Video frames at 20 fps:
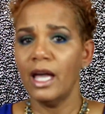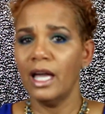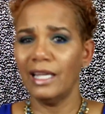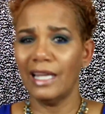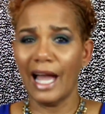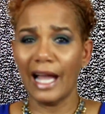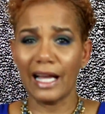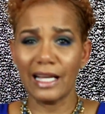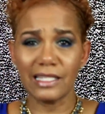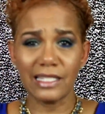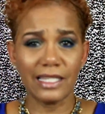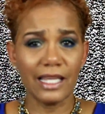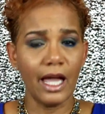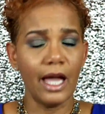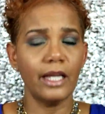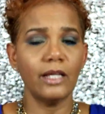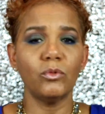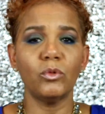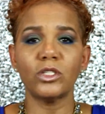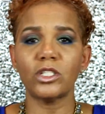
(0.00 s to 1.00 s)
And like I
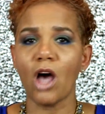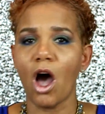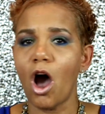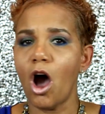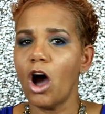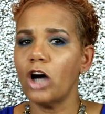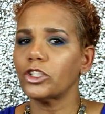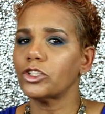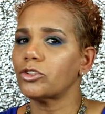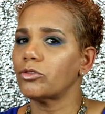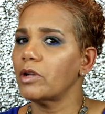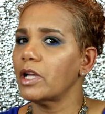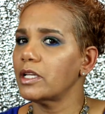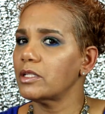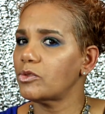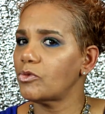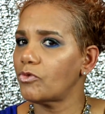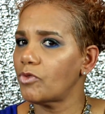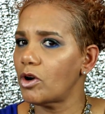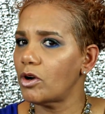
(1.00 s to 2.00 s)
said, it was all
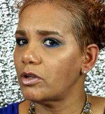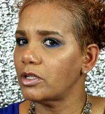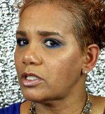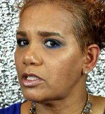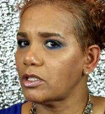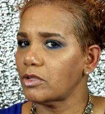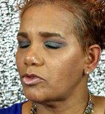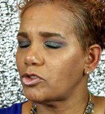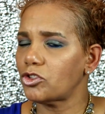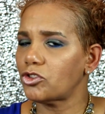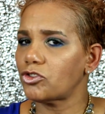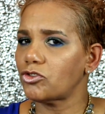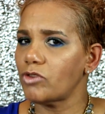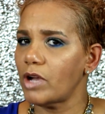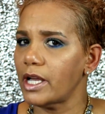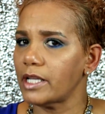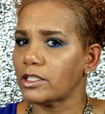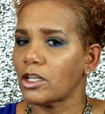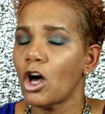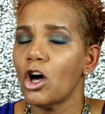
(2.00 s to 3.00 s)
transference of
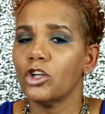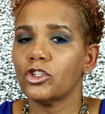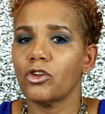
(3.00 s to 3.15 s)
stress.